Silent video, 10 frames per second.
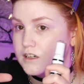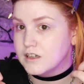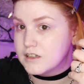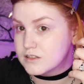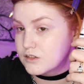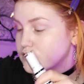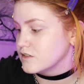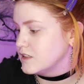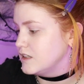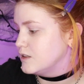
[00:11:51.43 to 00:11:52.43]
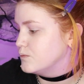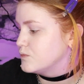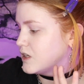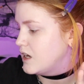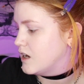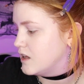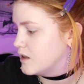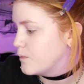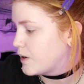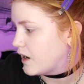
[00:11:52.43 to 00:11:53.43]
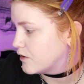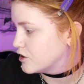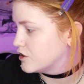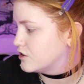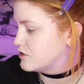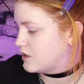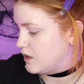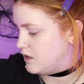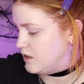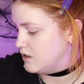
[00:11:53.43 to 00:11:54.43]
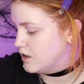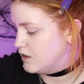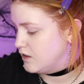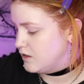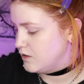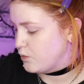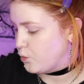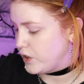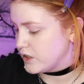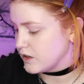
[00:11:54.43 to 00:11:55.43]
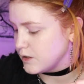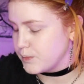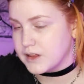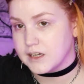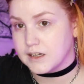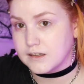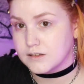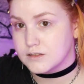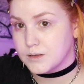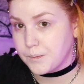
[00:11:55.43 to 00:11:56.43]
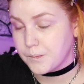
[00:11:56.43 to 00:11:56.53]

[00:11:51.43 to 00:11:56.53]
is creams and powders and weird lip things.